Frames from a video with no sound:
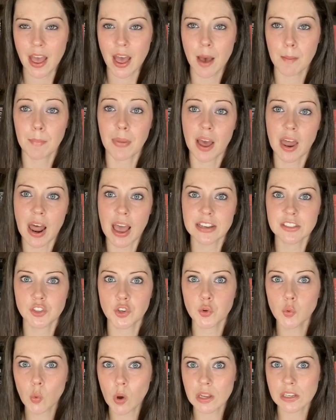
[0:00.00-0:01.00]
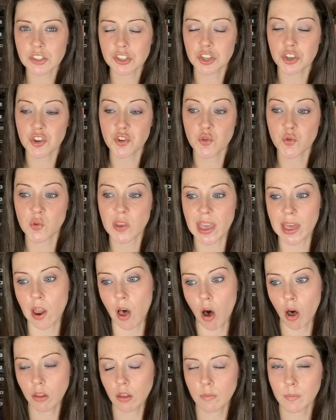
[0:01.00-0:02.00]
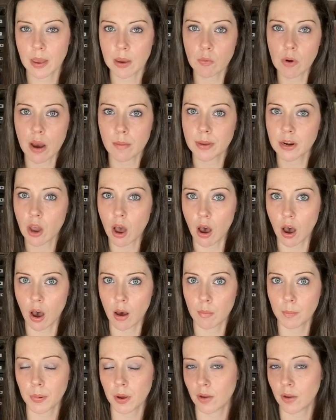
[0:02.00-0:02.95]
but I do want to get all of my Robin Hobb